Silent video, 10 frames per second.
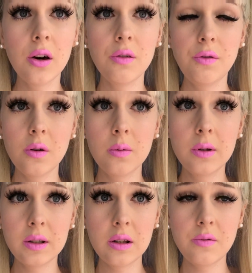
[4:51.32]
go film
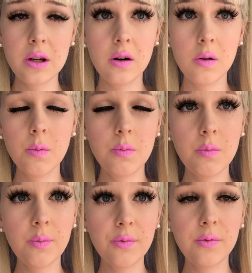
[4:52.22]
this other video
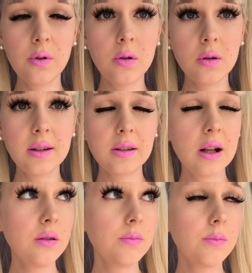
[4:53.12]
before the
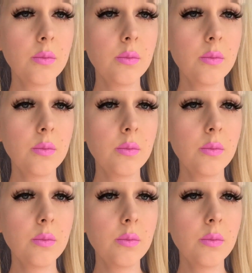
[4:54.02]
sun